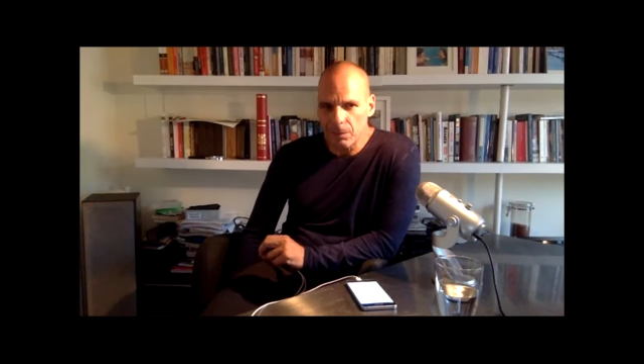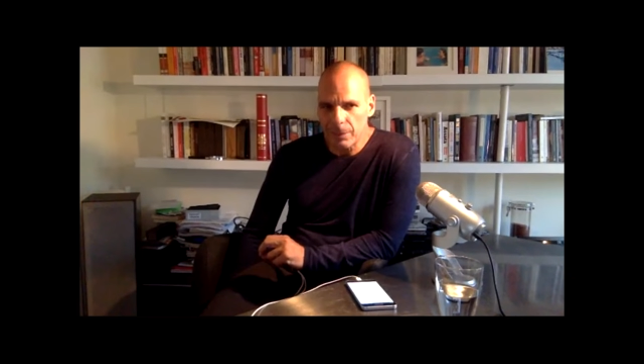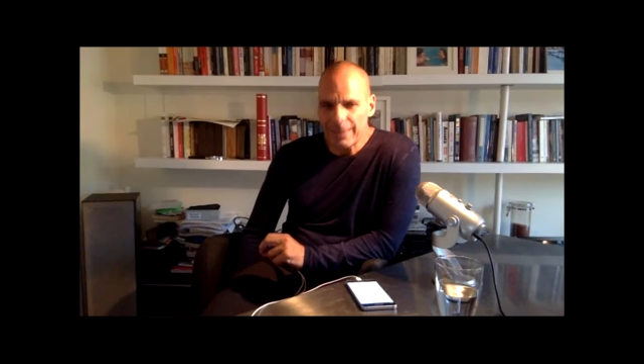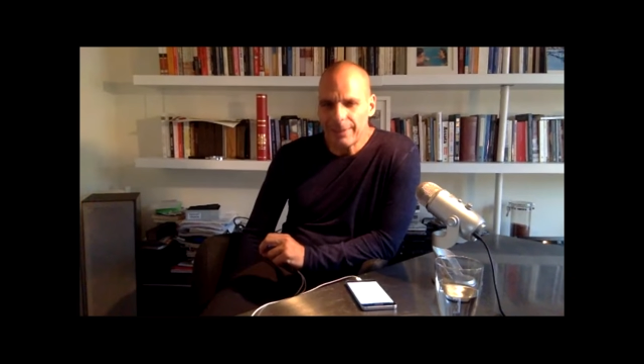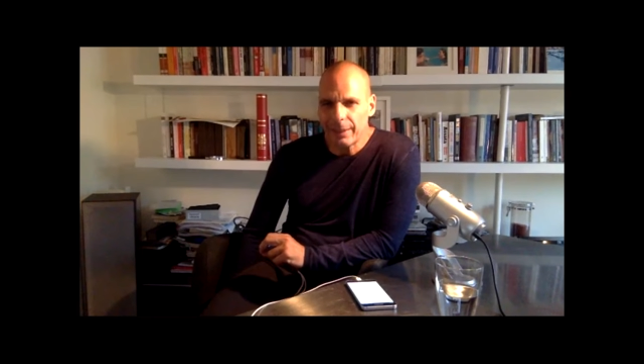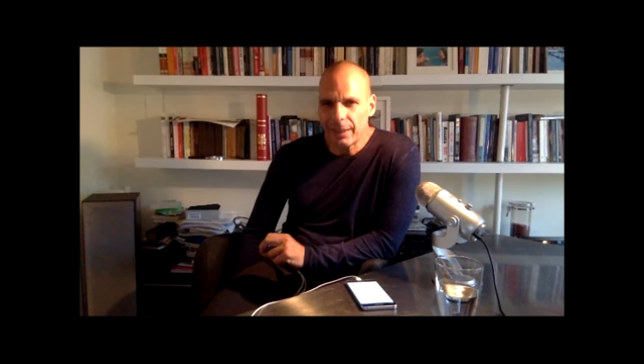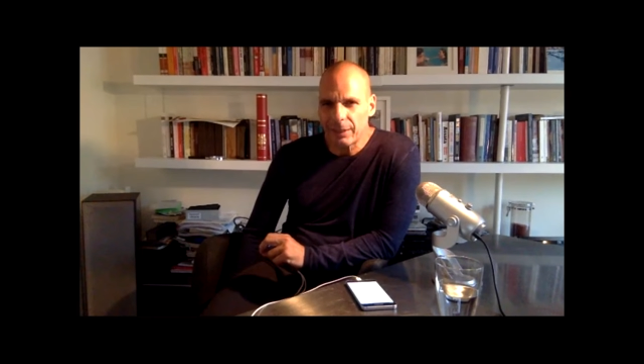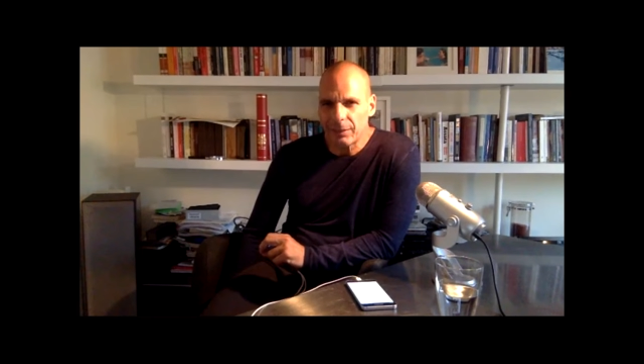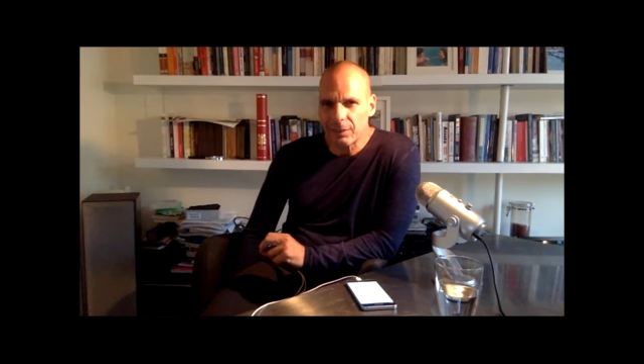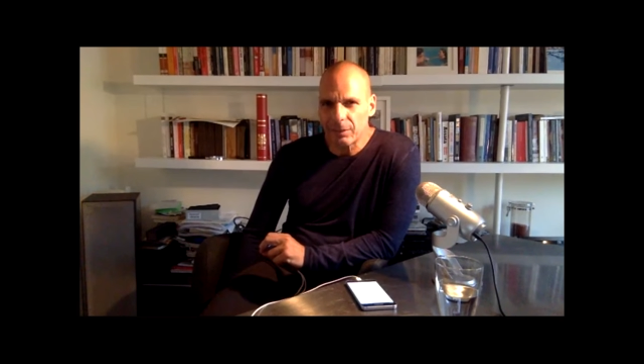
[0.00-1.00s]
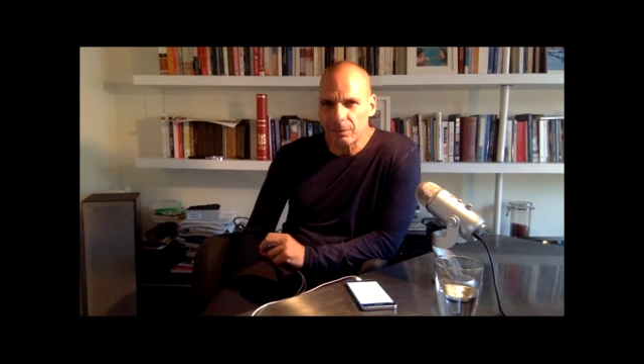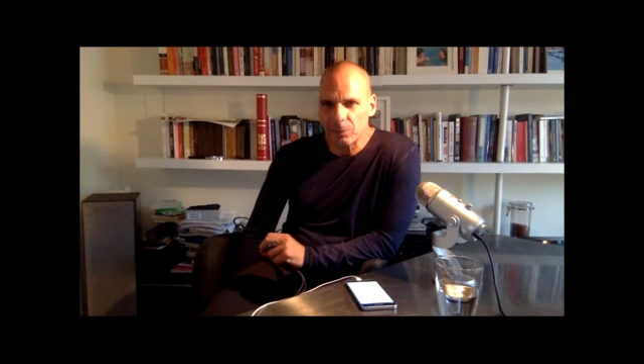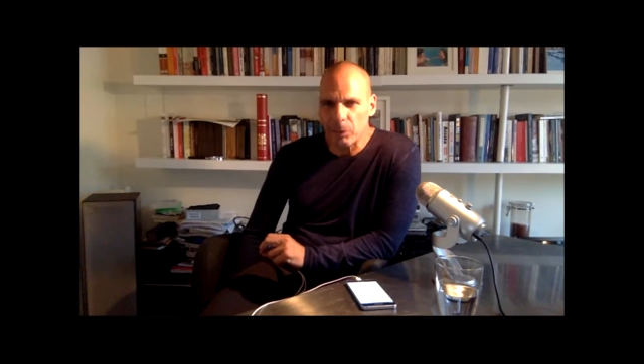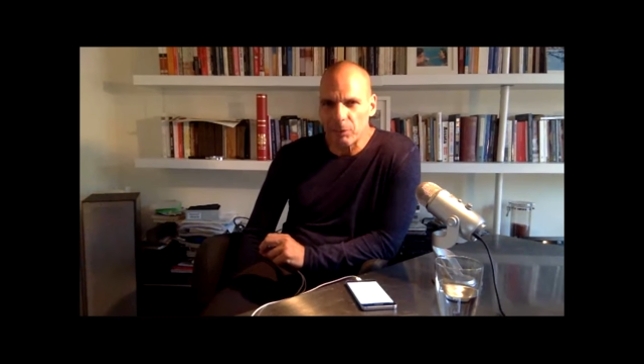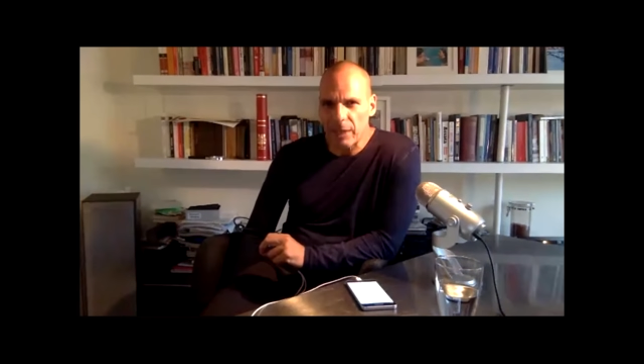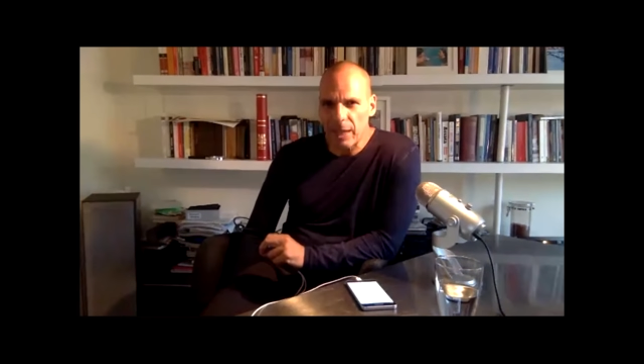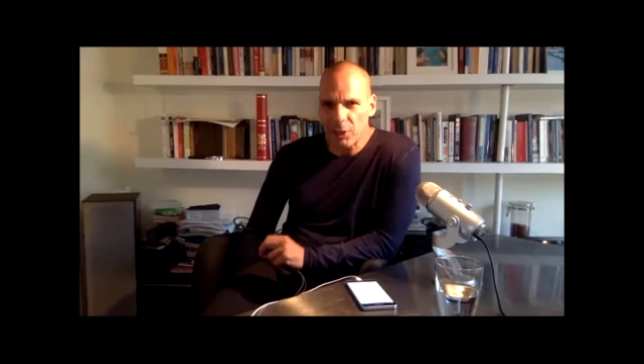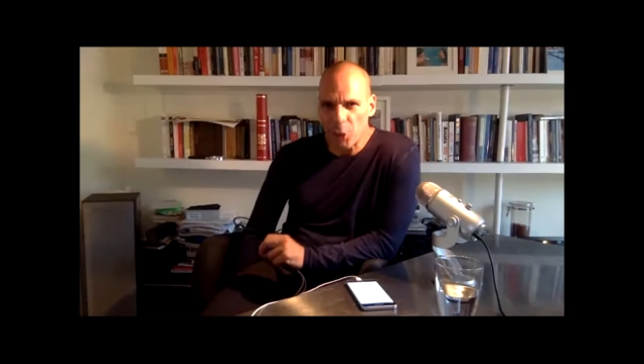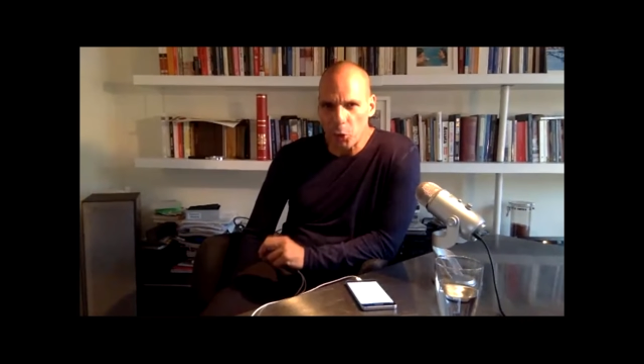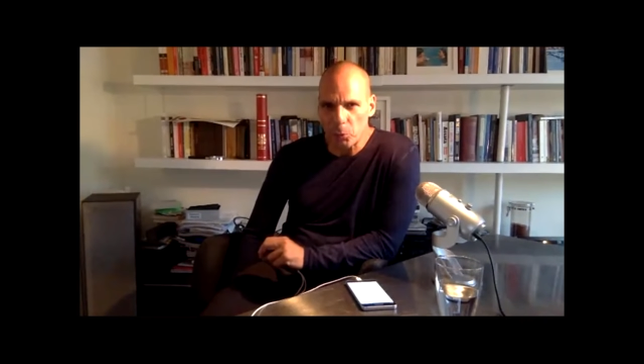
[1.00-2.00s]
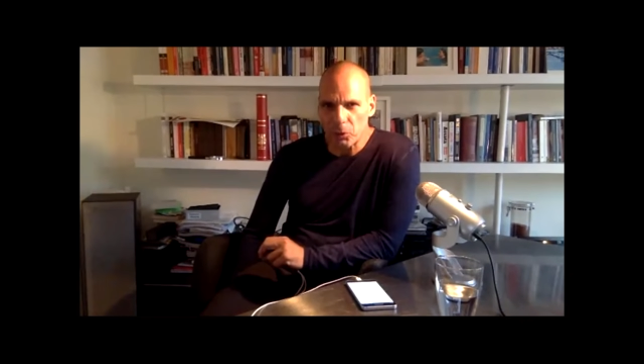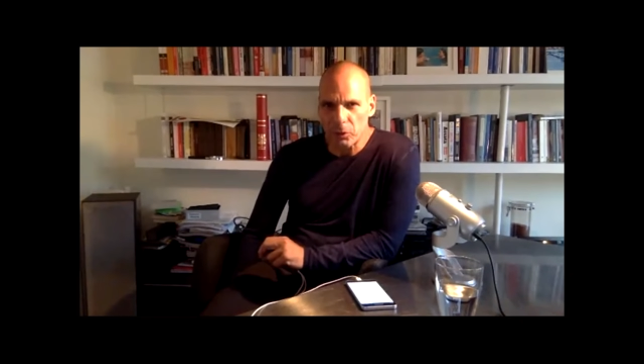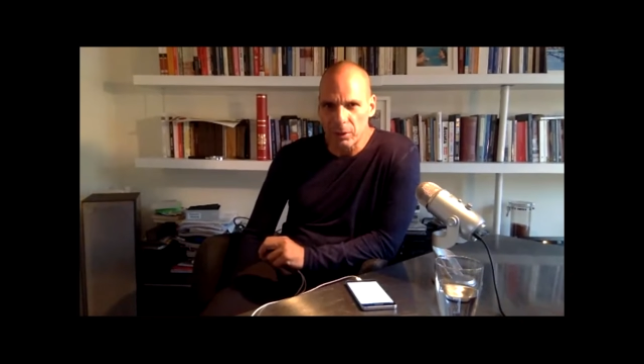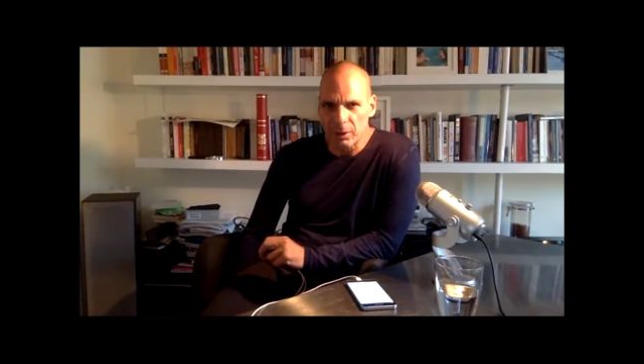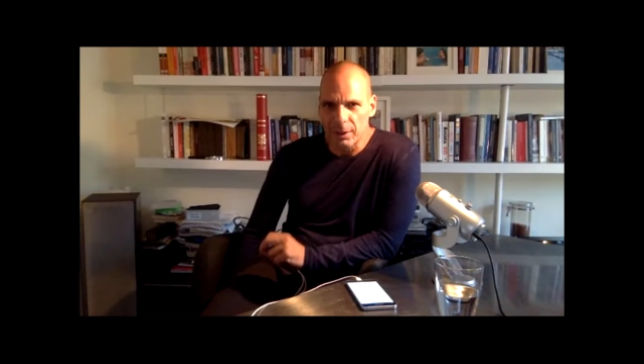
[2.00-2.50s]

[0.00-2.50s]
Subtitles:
in the end, one of the last hopes